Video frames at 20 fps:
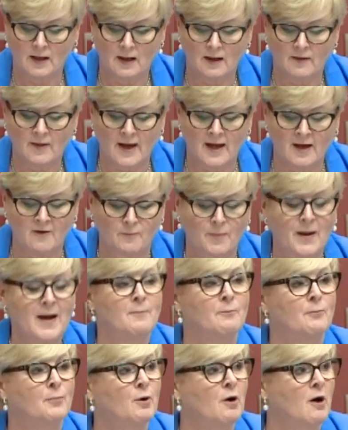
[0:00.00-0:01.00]
They have
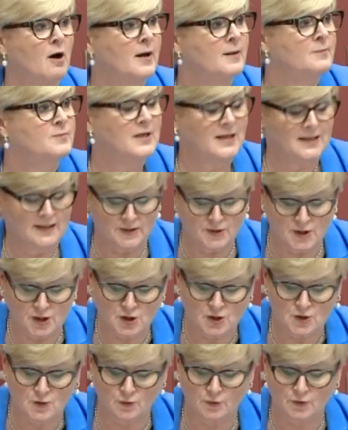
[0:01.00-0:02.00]
pump-primed an
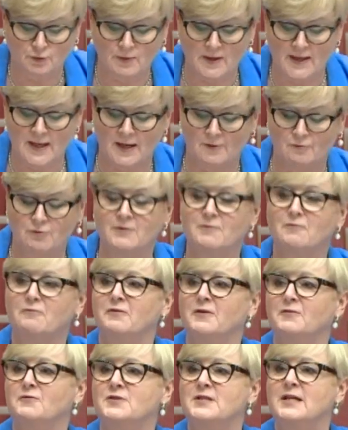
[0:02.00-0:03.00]
additional
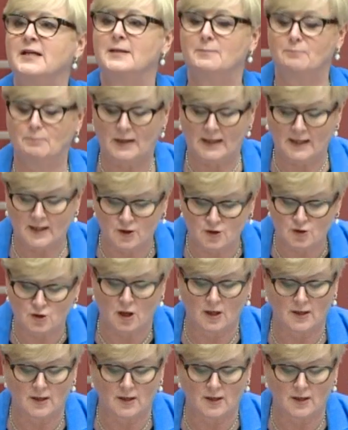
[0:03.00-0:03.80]
$315 billion